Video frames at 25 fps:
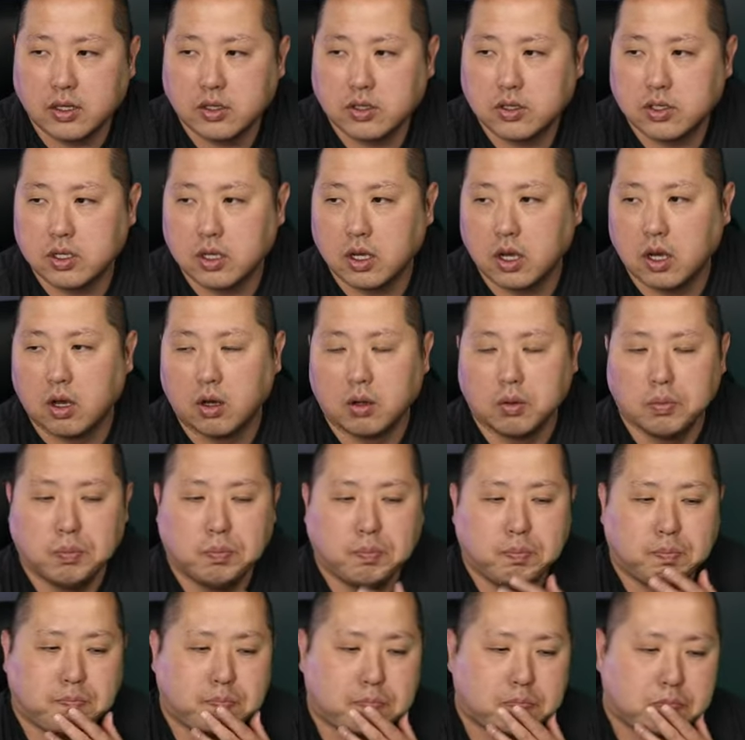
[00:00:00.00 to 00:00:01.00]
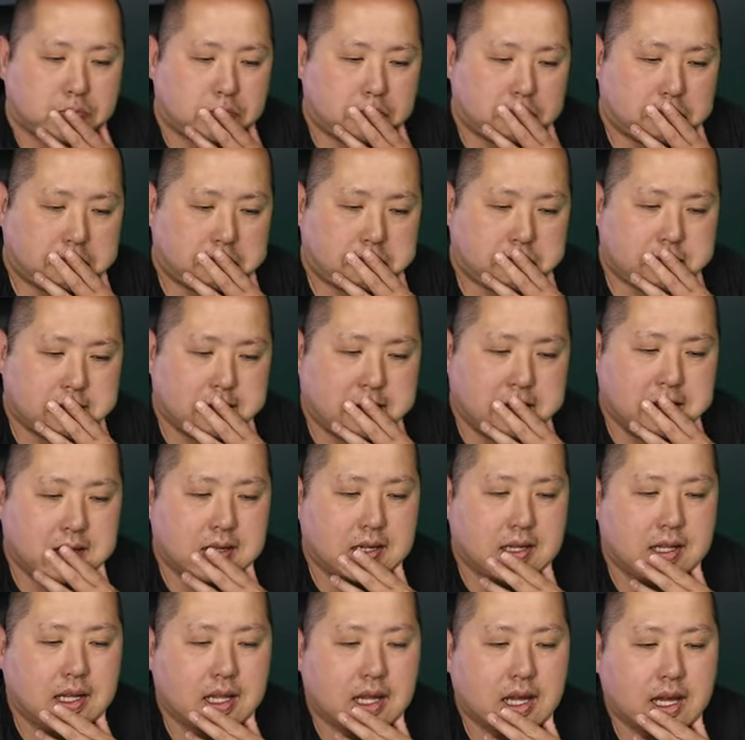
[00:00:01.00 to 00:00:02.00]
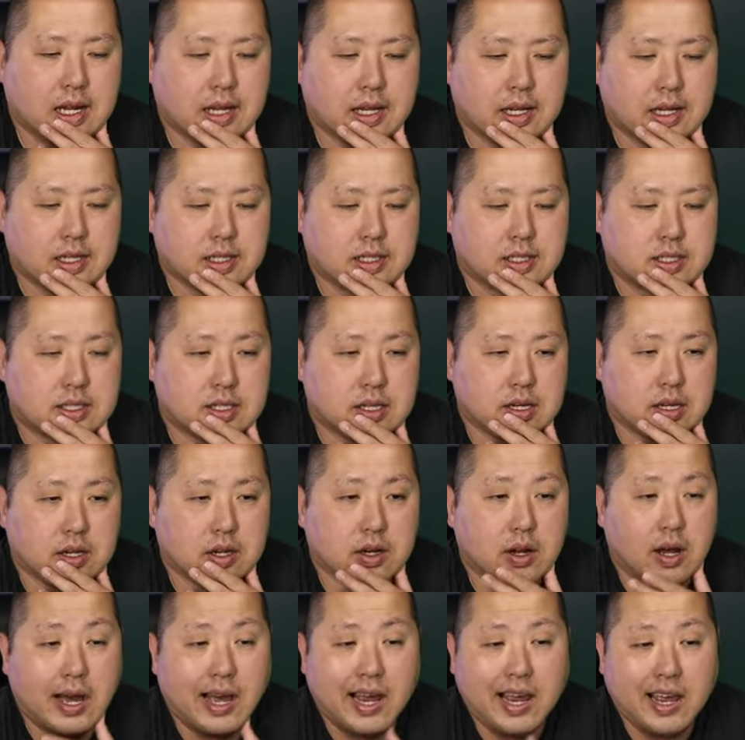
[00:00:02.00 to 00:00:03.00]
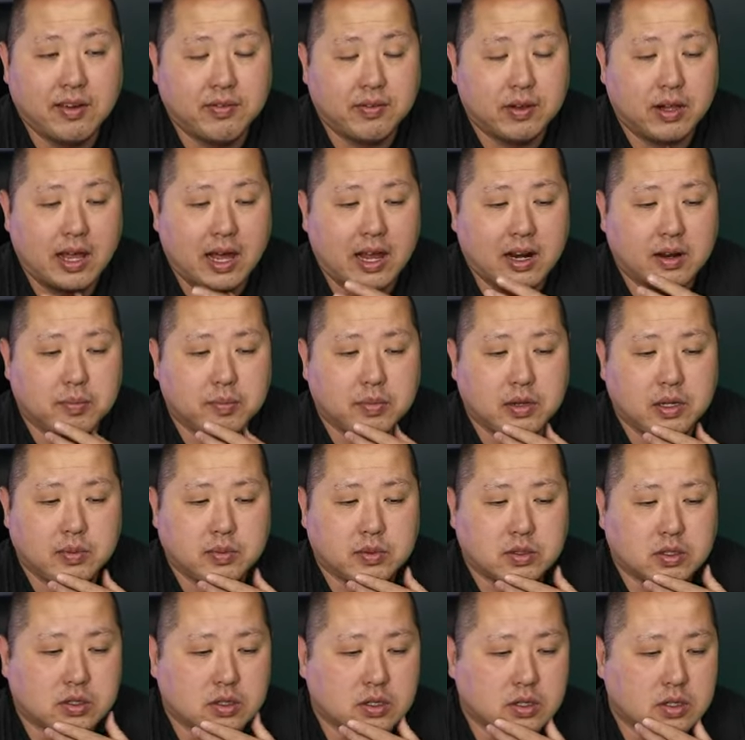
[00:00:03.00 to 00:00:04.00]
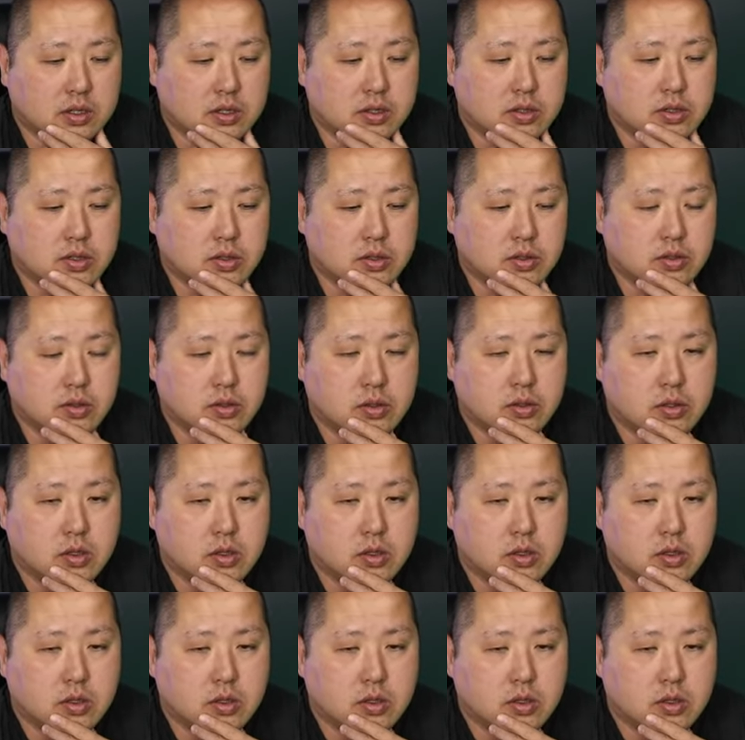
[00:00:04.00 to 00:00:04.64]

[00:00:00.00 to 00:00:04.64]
So let's see. You know, I have a lot of memes in here too.